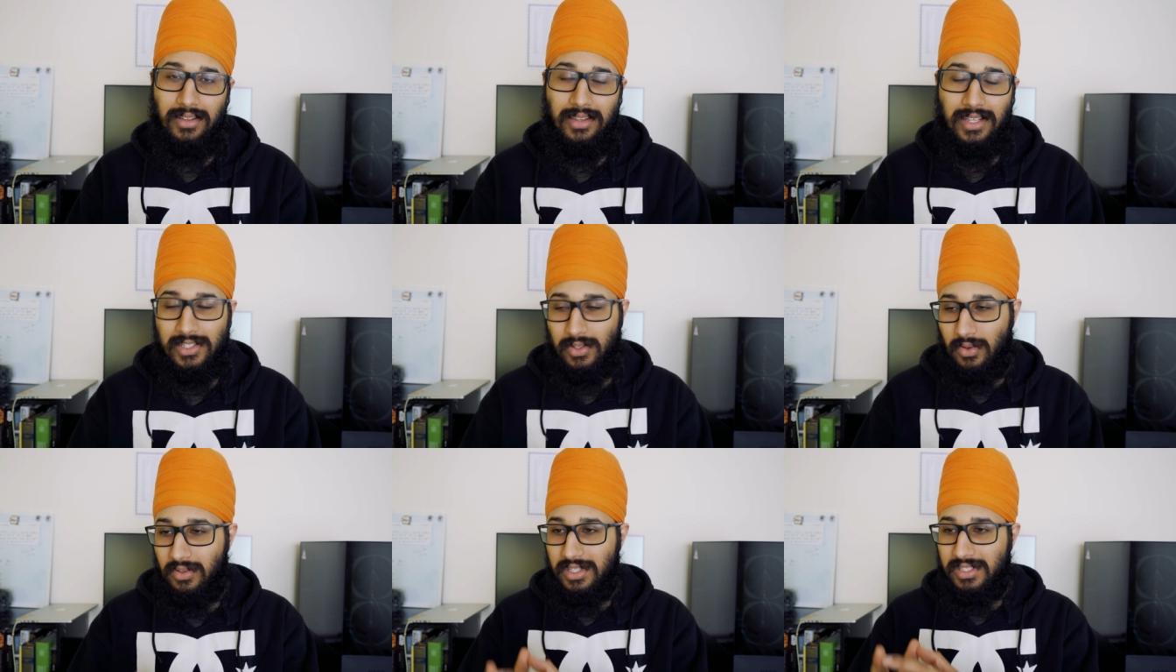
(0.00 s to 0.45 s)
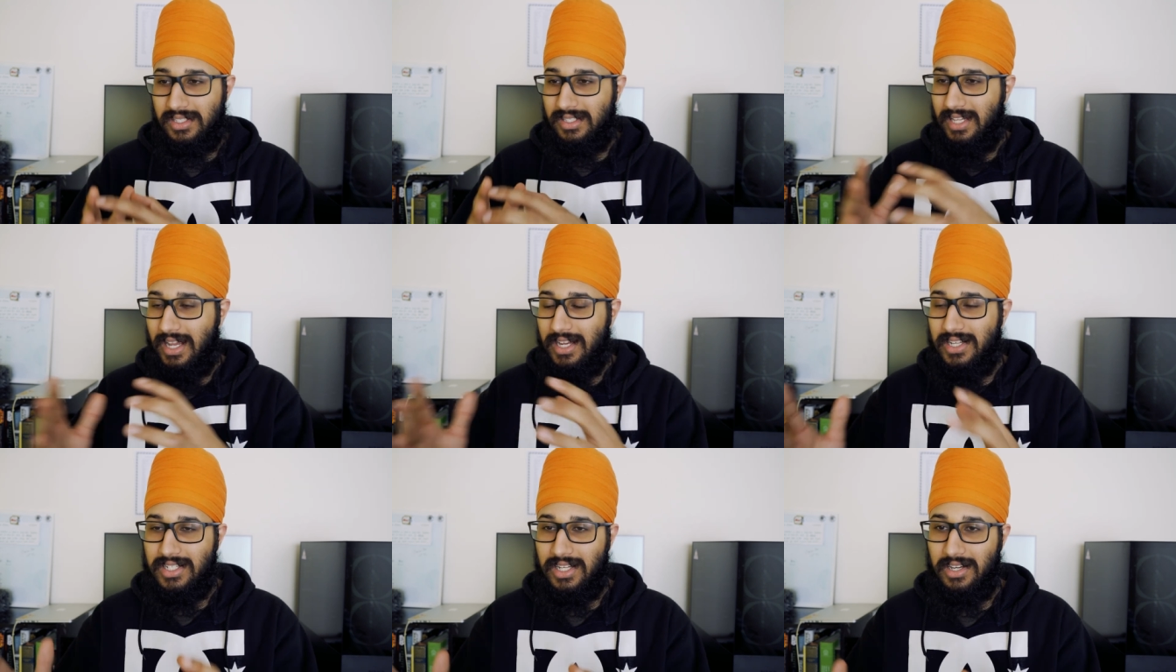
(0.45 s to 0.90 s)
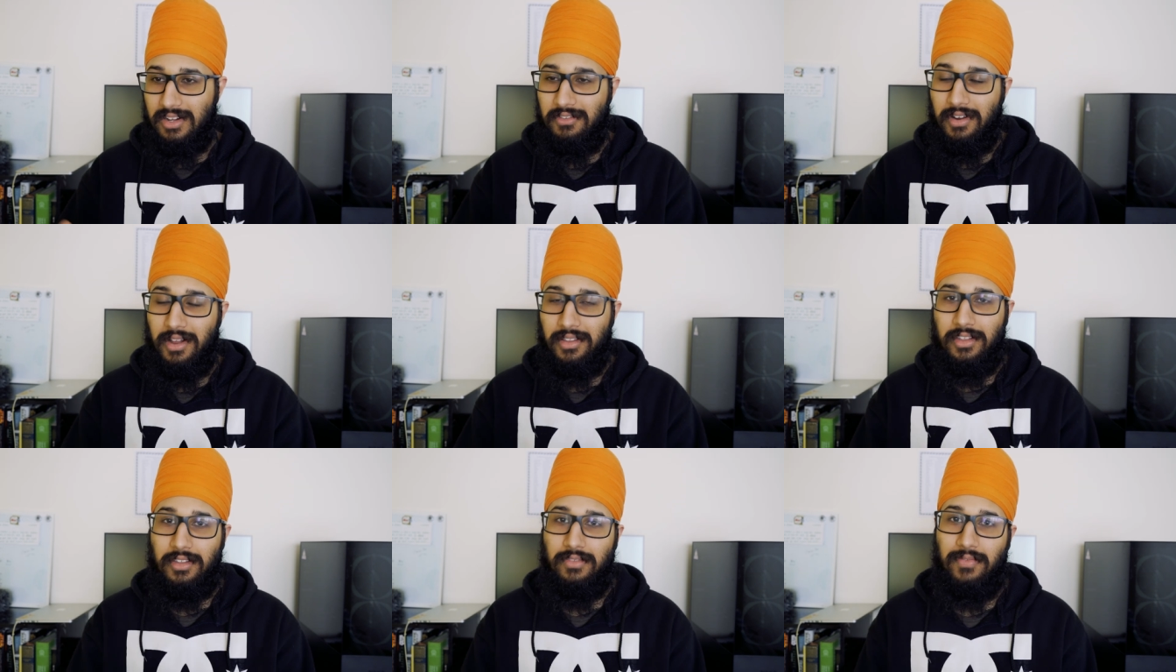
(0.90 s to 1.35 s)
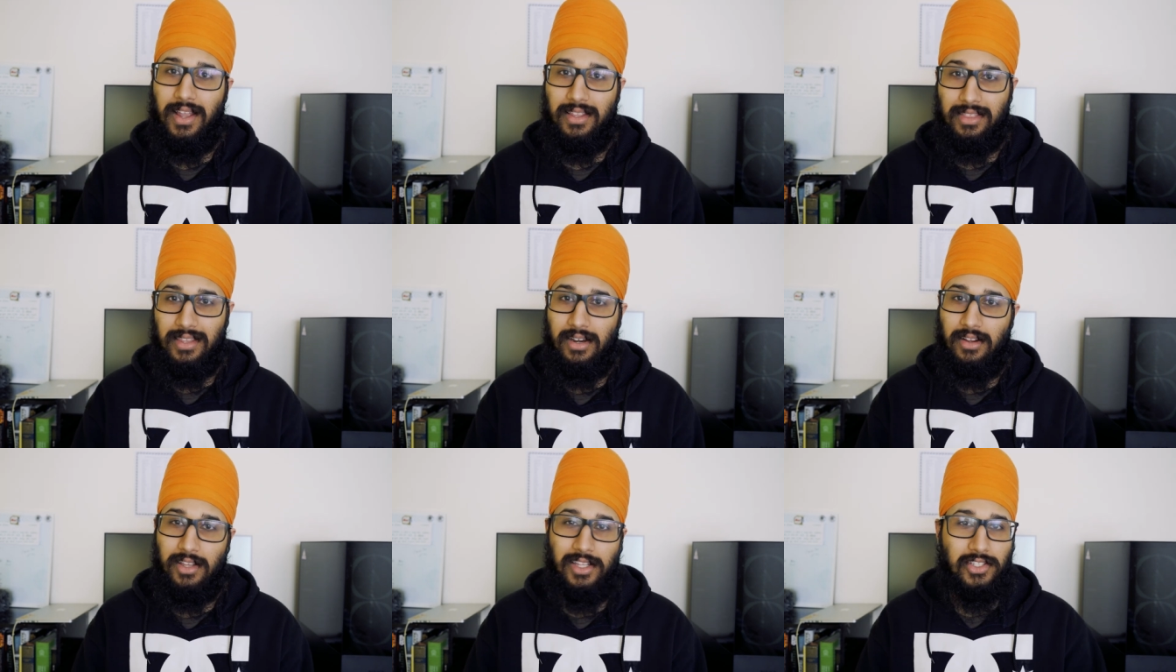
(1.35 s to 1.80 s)
There's all this tension around the fact
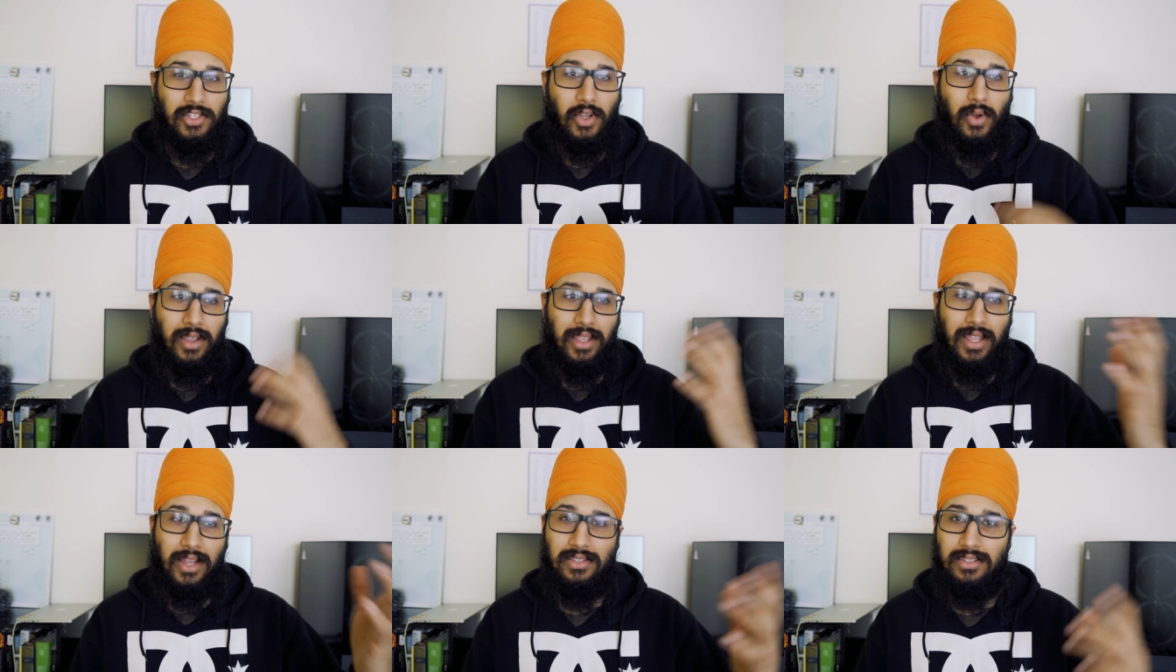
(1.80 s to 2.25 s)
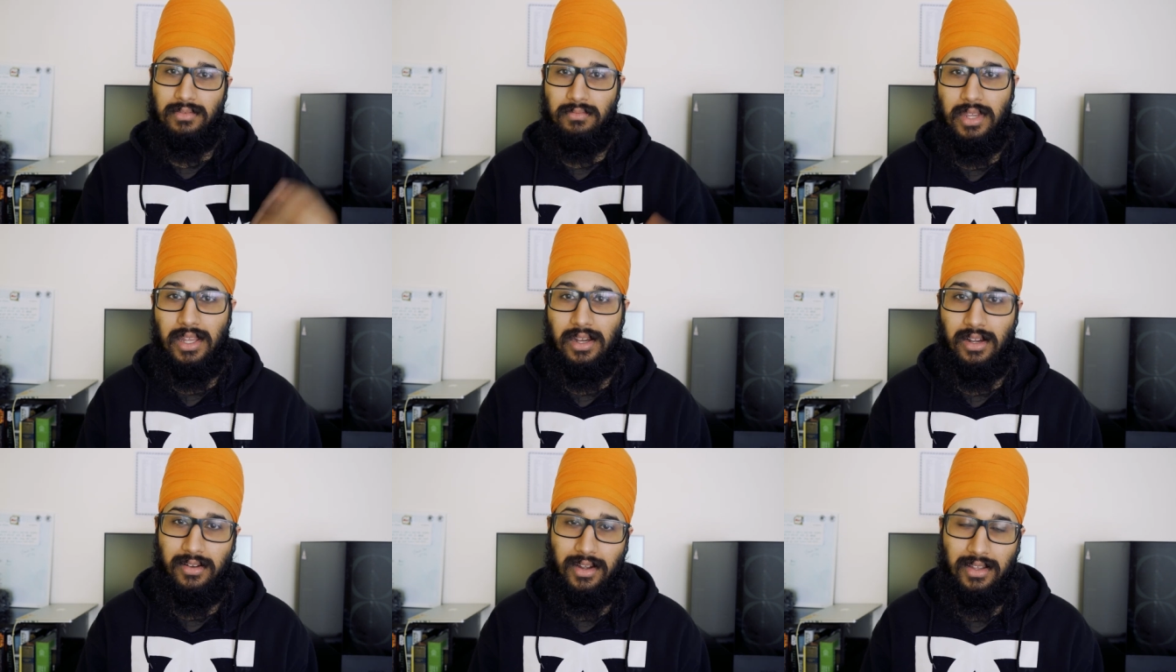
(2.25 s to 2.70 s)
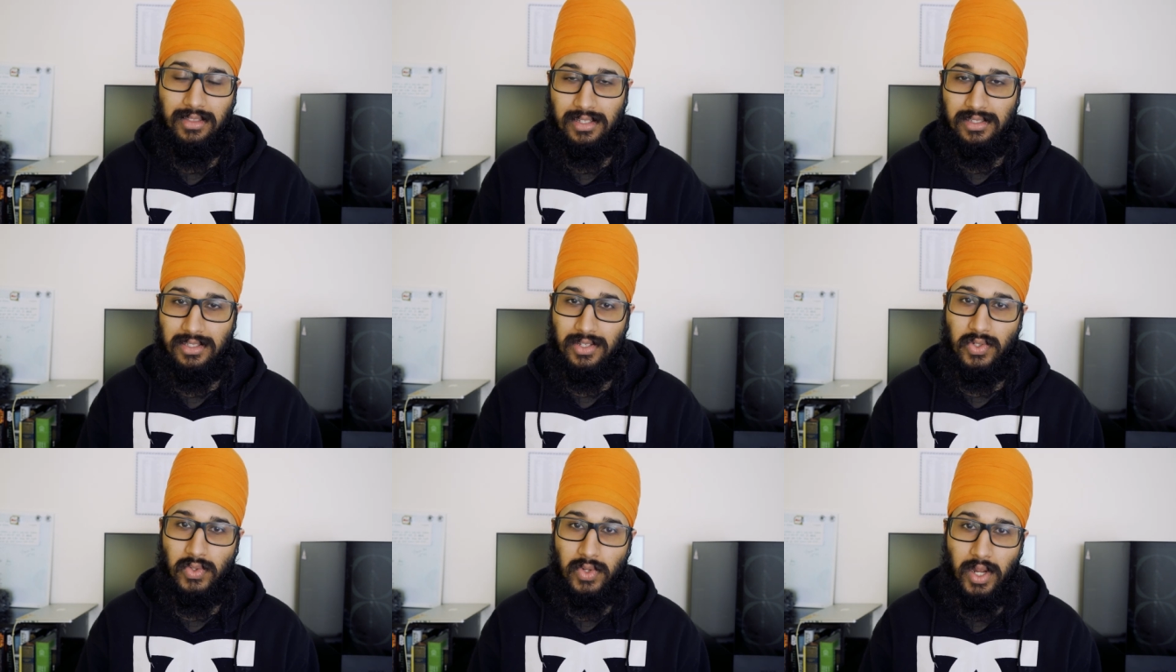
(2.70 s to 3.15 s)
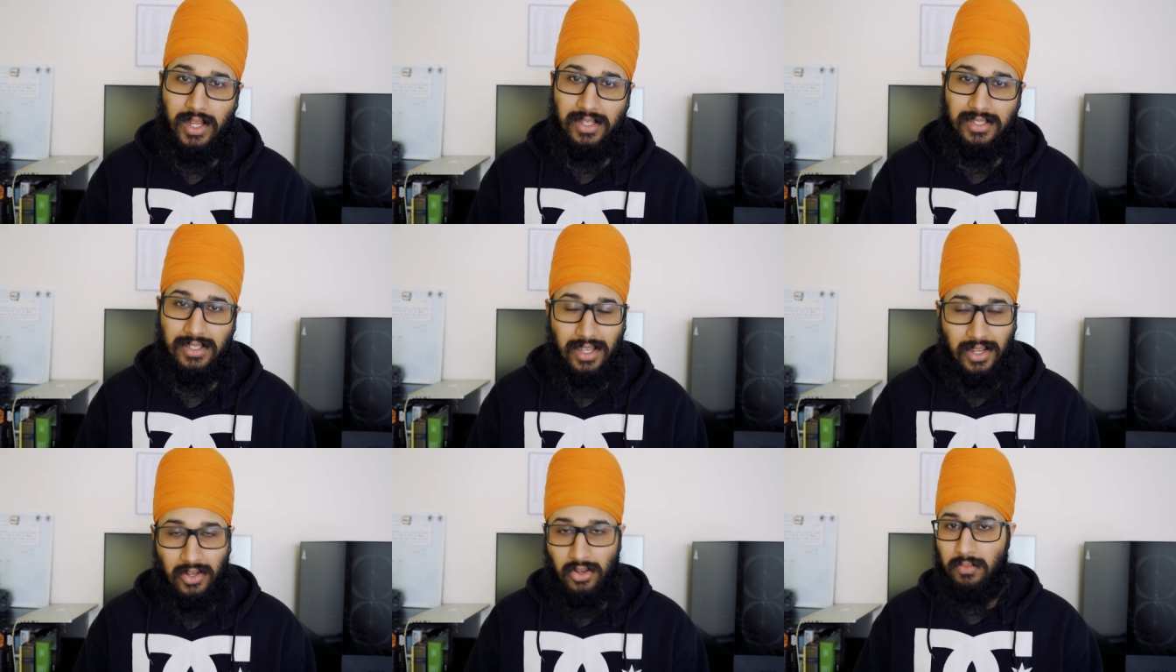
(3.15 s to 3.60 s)
that he's going out to meet her at this
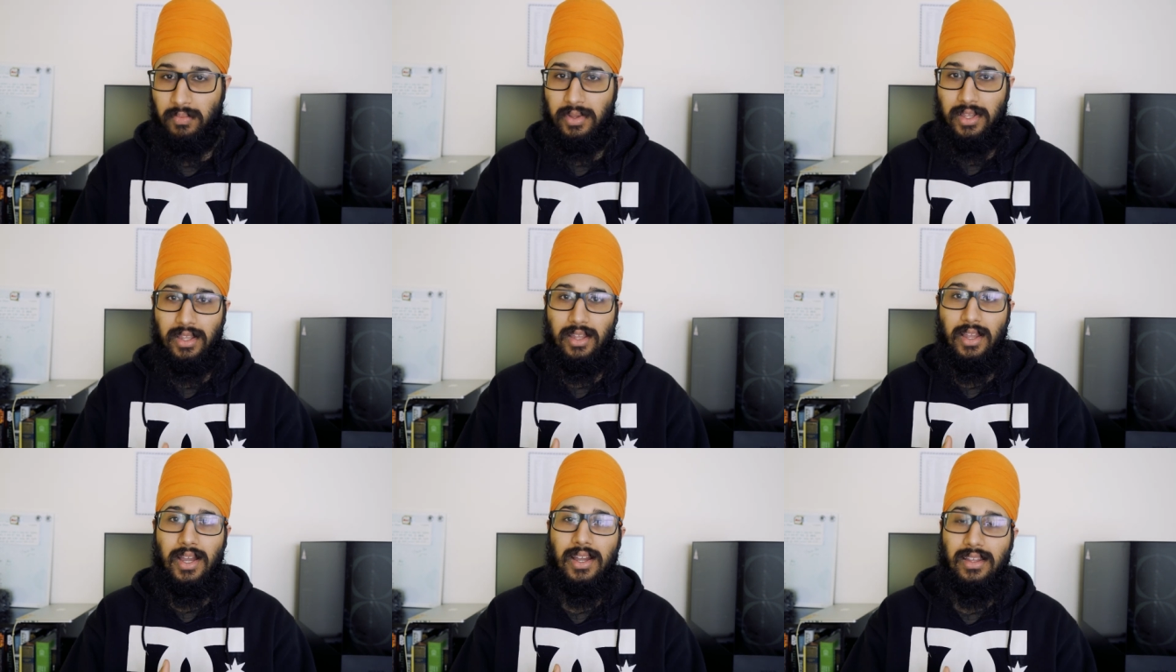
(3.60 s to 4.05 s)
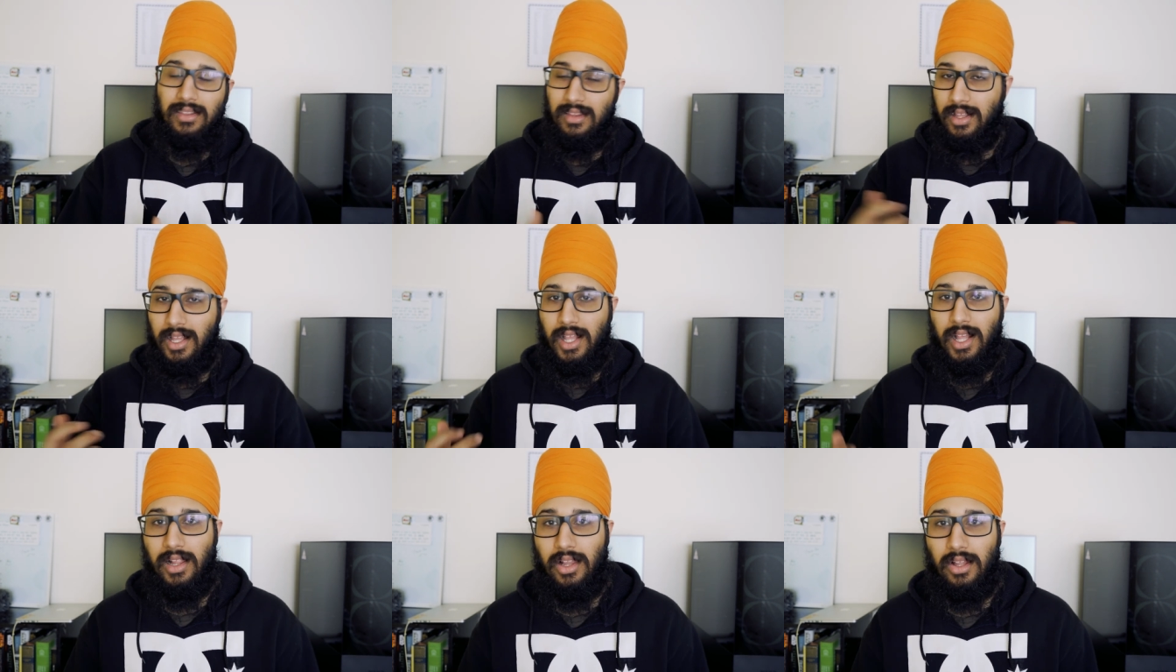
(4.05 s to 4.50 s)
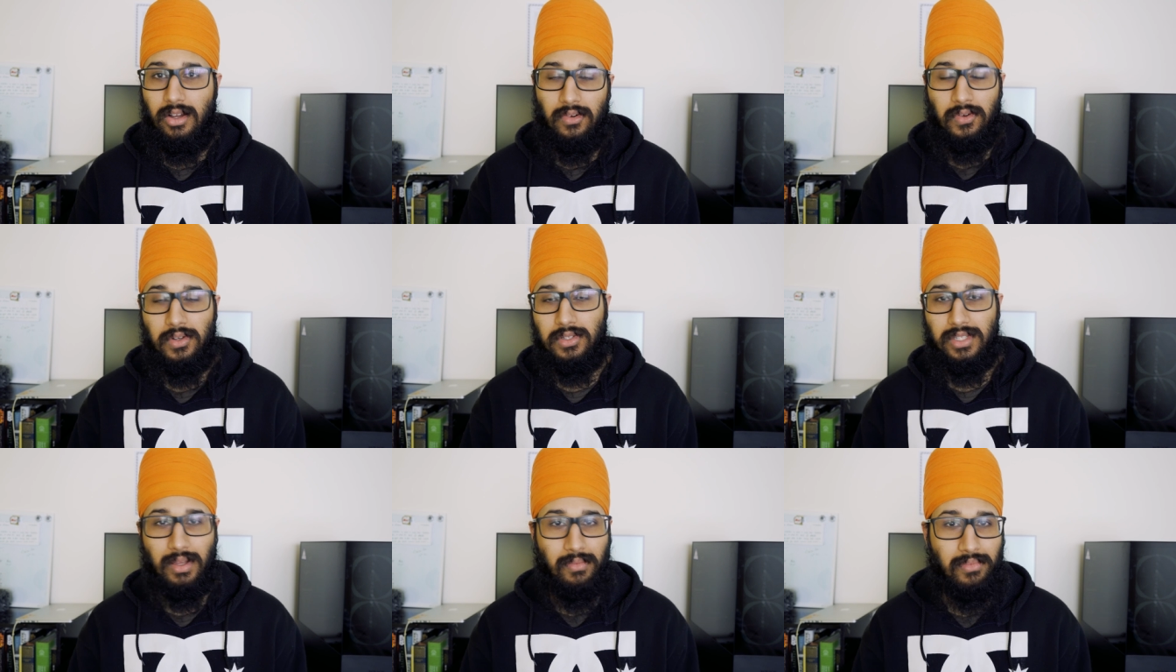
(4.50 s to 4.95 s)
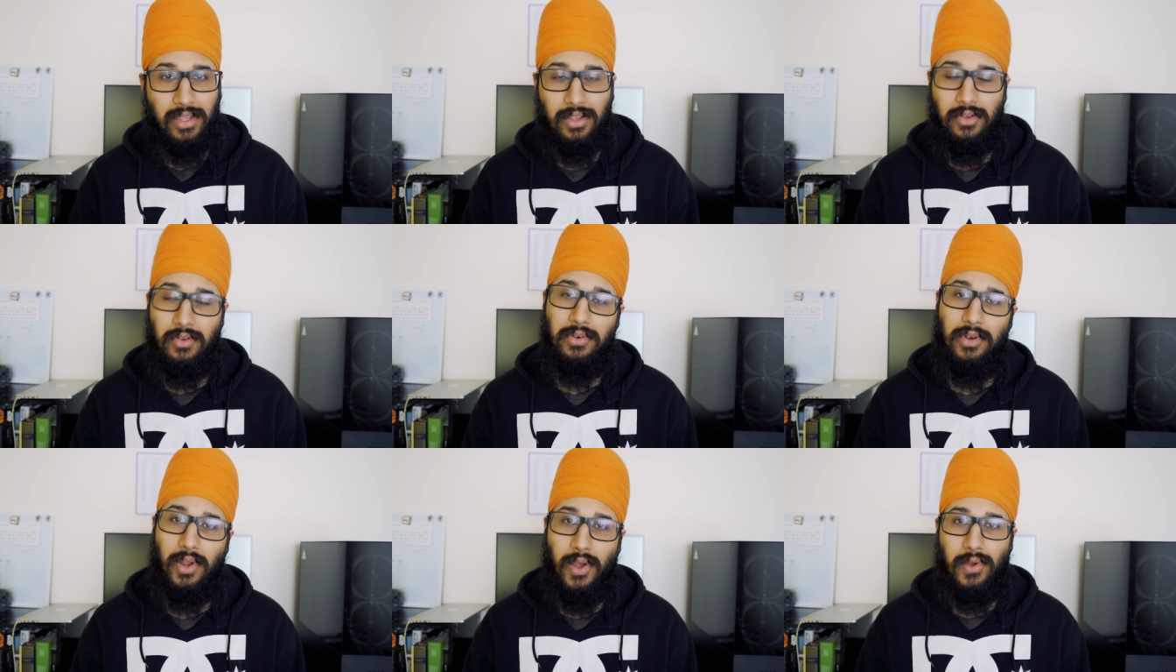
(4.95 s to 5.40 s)
address. It could be the killer or something.
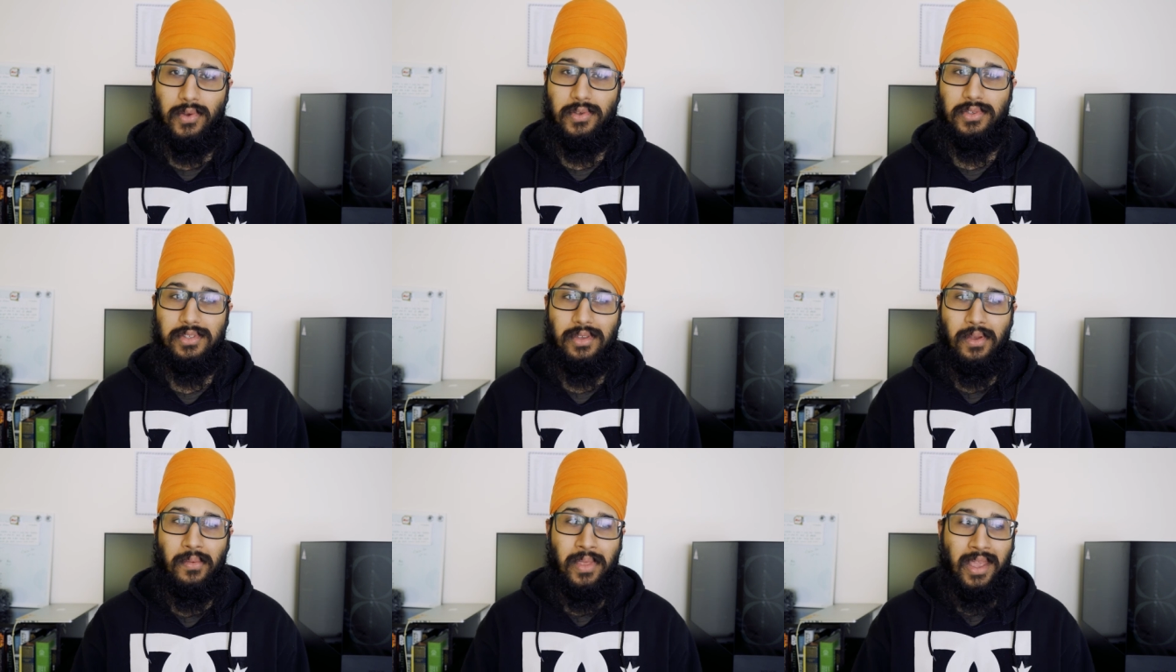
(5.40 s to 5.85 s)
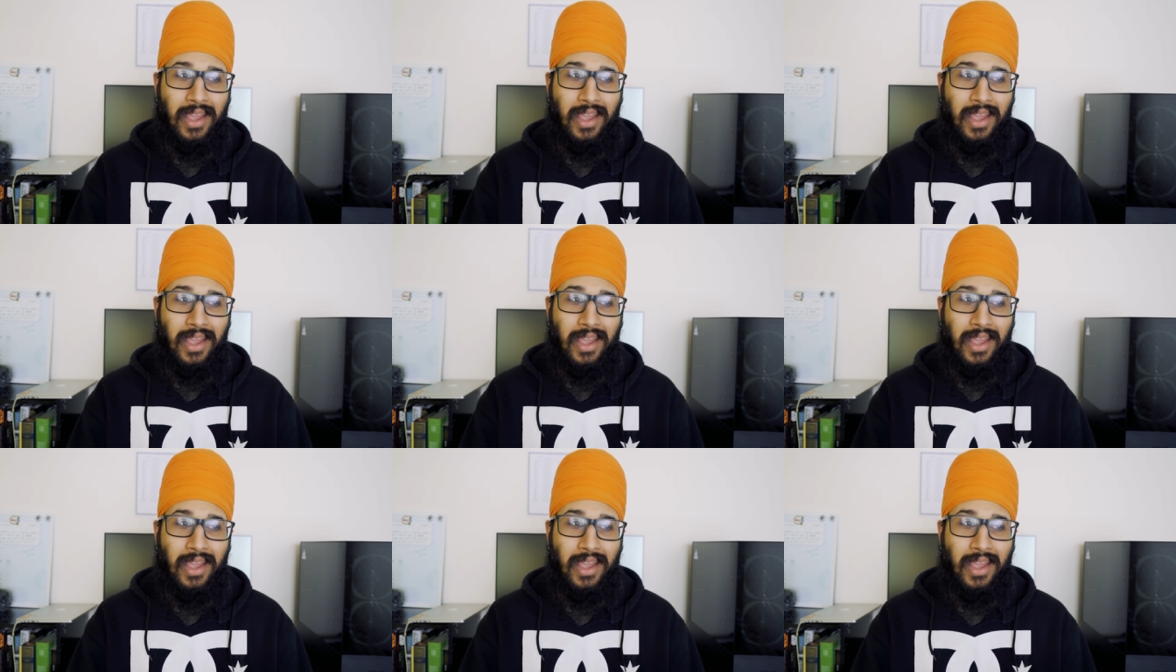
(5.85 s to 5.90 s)
Who knows?